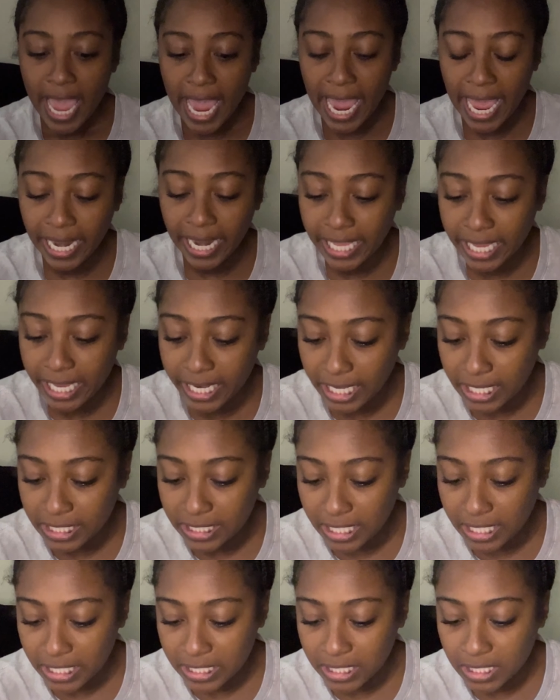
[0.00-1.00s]
And it is
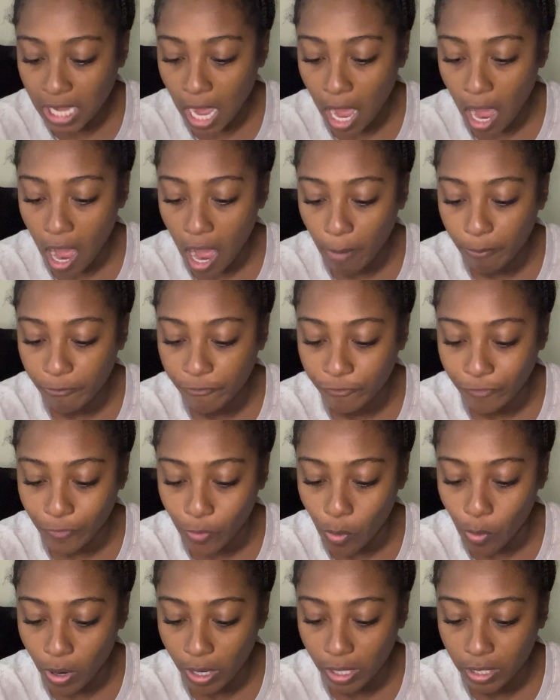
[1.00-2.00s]
the Tom
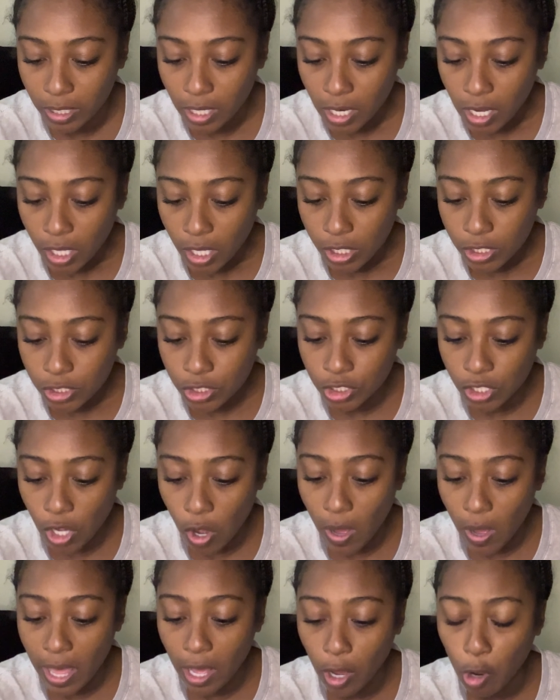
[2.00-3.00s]
Ford
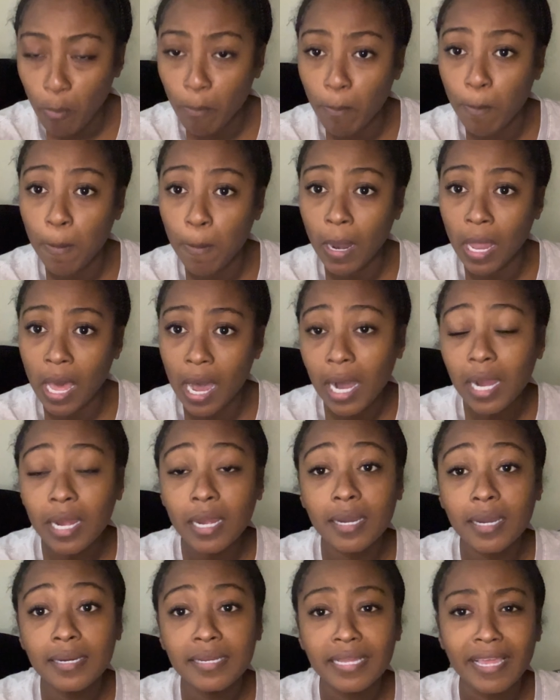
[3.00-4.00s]
Soleil Blanc,
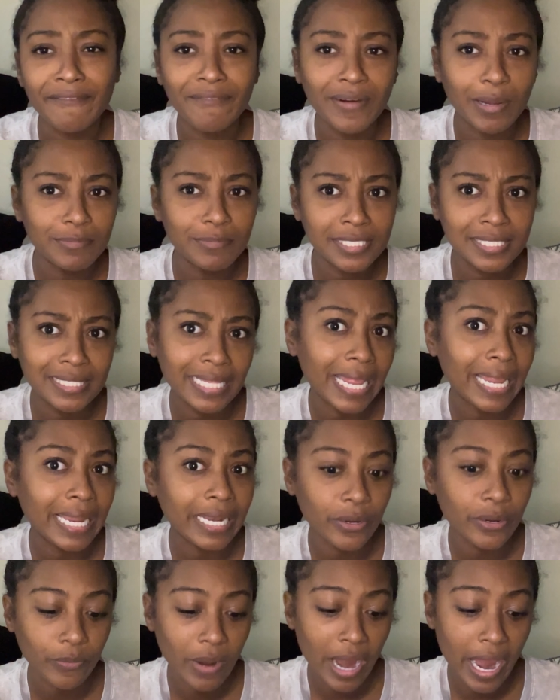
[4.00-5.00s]
if I'm saying it
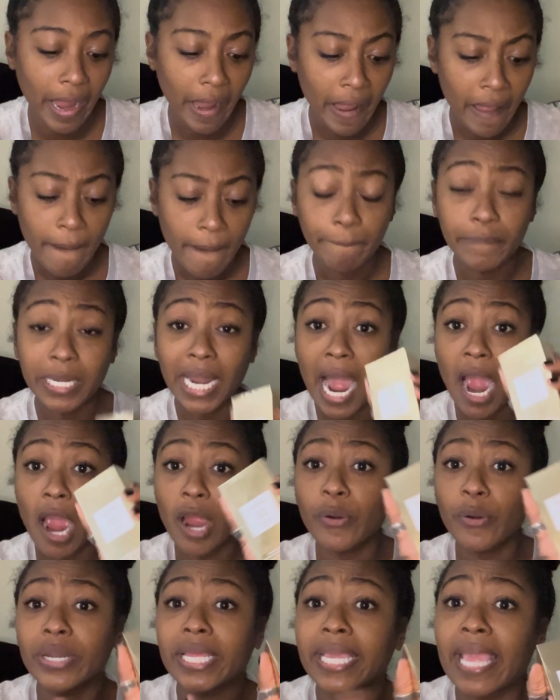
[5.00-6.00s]
right. But I
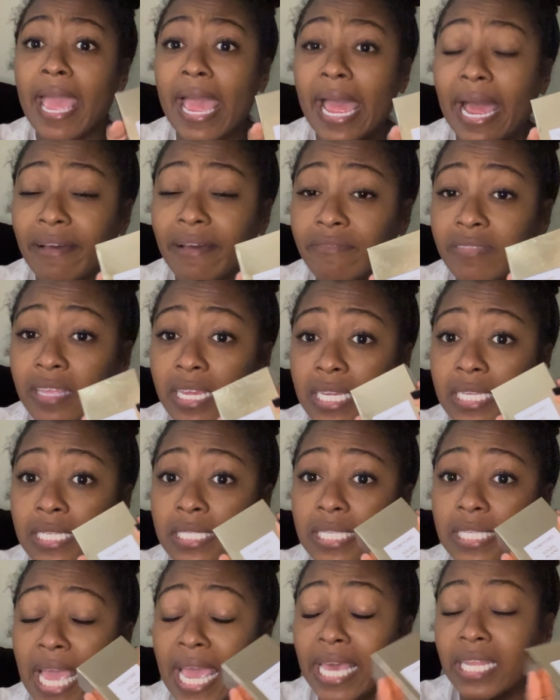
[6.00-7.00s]
already have this
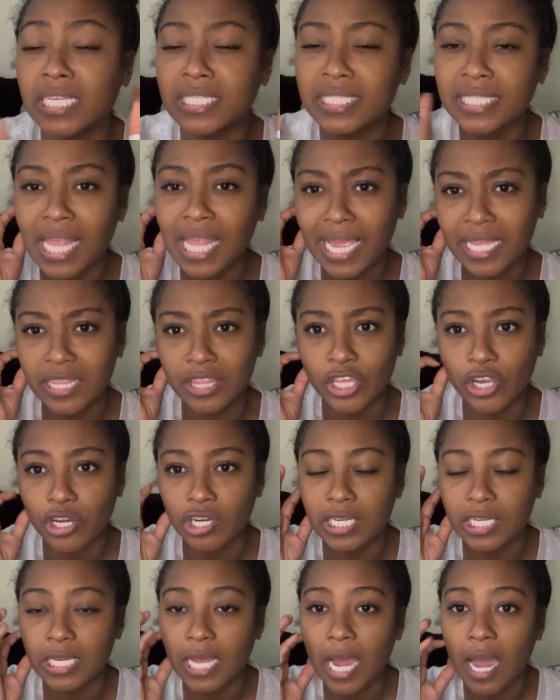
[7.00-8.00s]
and it's like
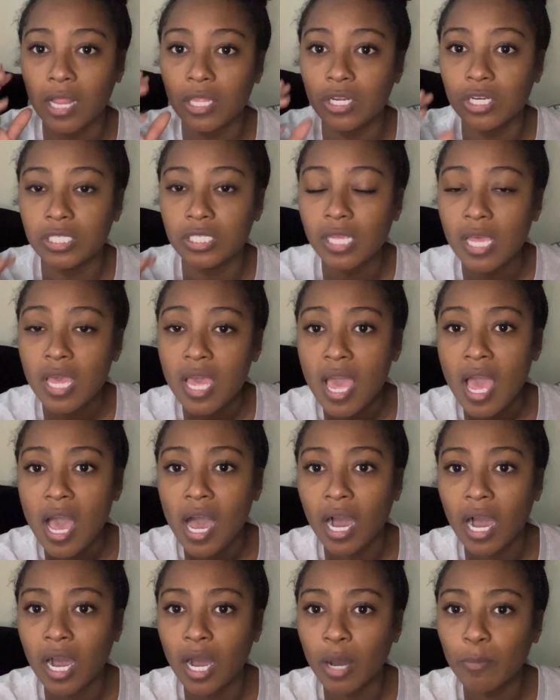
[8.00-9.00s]
$30.
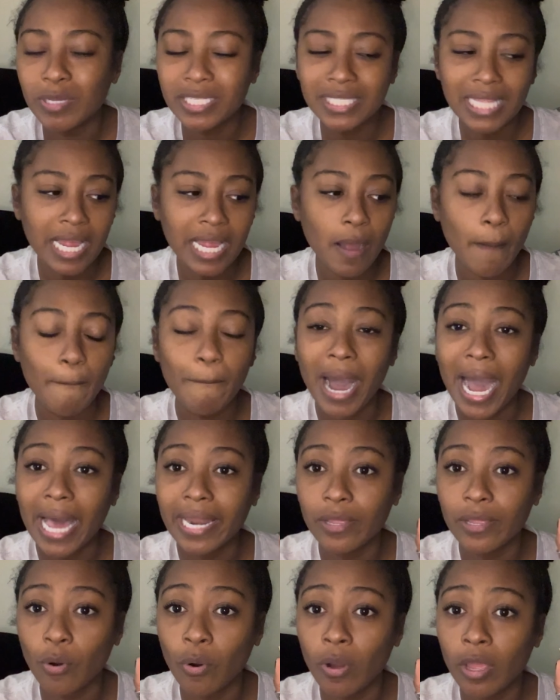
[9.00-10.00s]
Um, it's like a
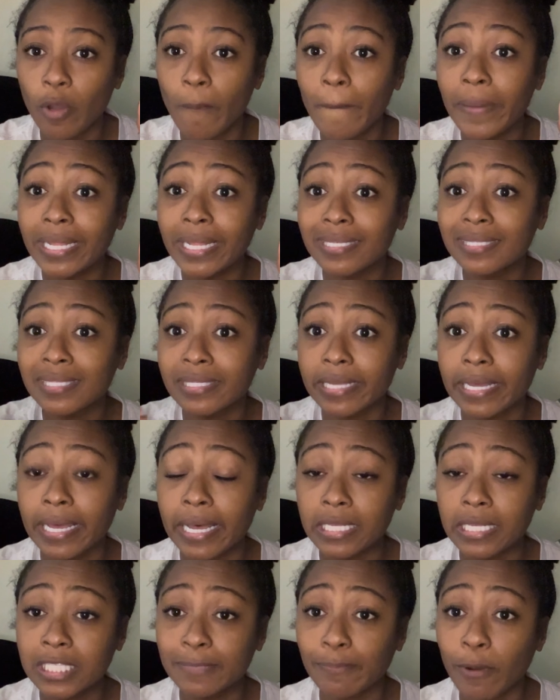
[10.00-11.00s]
body oil, but it's a
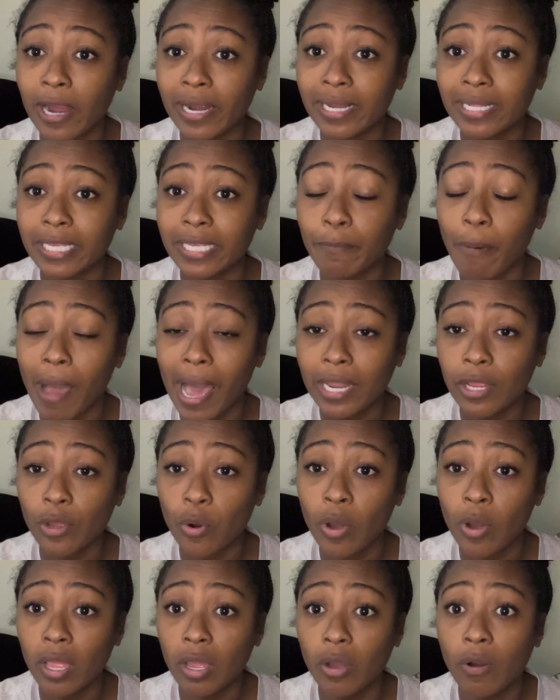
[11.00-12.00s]
sparkly body
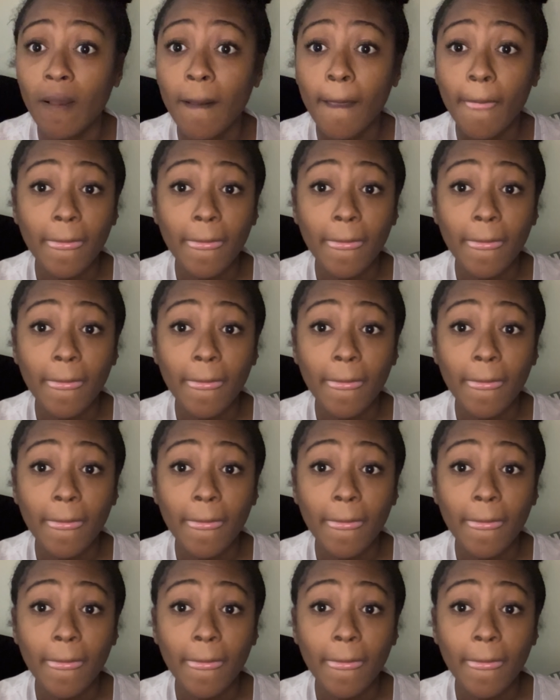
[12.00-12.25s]
oil.